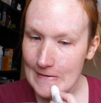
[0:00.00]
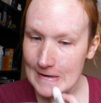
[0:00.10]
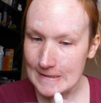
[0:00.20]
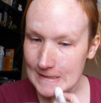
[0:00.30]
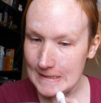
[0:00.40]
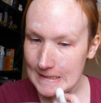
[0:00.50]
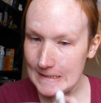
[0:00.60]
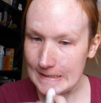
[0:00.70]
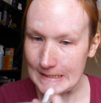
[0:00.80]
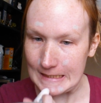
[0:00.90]
we're just gonna
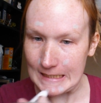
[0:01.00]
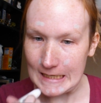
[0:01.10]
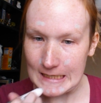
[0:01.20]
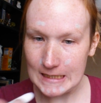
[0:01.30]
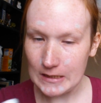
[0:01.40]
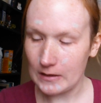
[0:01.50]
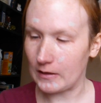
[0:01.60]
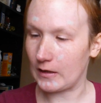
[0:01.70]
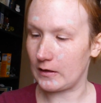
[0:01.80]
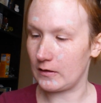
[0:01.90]
deal with that
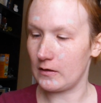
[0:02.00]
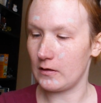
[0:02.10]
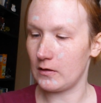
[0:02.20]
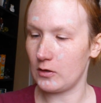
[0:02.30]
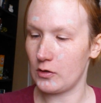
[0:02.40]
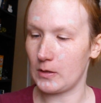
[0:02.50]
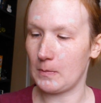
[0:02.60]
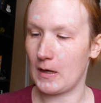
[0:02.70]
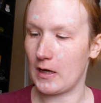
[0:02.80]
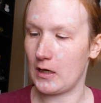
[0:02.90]
and using
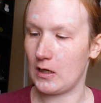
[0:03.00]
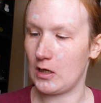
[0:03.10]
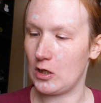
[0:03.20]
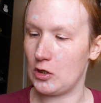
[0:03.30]
my